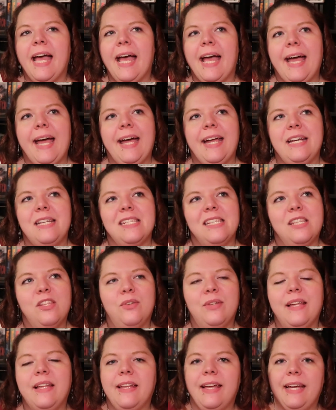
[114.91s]
and
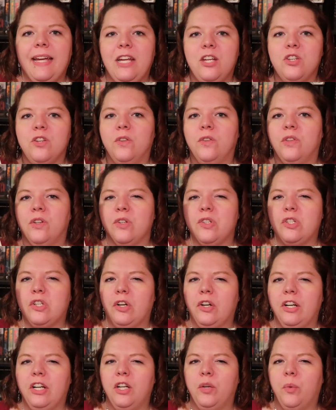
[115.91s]
though they like each other they're
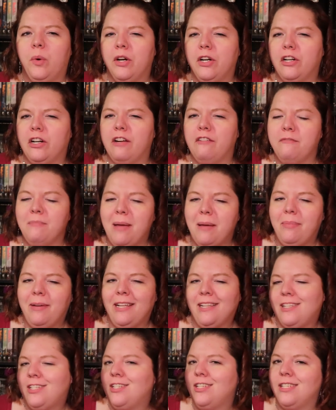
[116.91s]
starting to wonder if maybe
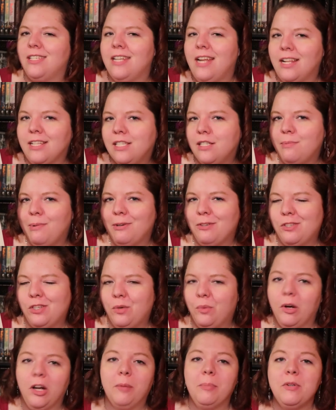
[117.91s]
it's just not supposed
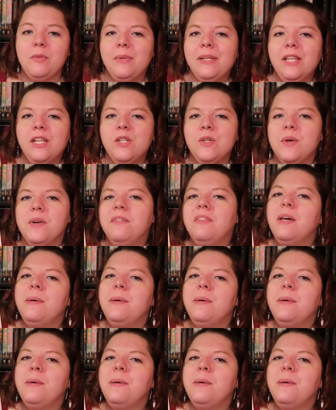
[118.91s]
to work between the two of